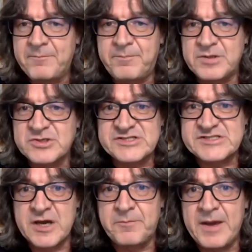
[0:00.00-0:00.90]

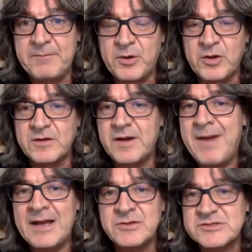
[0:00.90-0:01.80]
Patricio Pitbull.
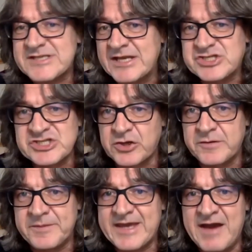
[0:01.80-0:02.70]
Emmanuel Sanchez has got to
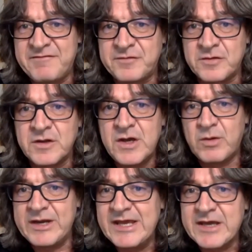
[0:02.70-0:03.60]
be careful
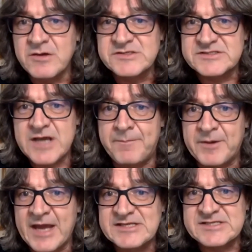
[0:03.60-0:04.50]
when he goes up
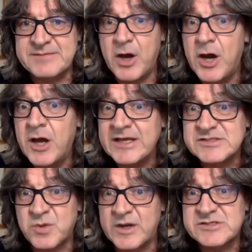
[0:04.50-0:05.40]
against him early in
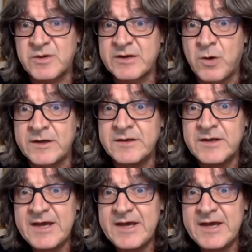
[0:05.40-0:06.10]
2021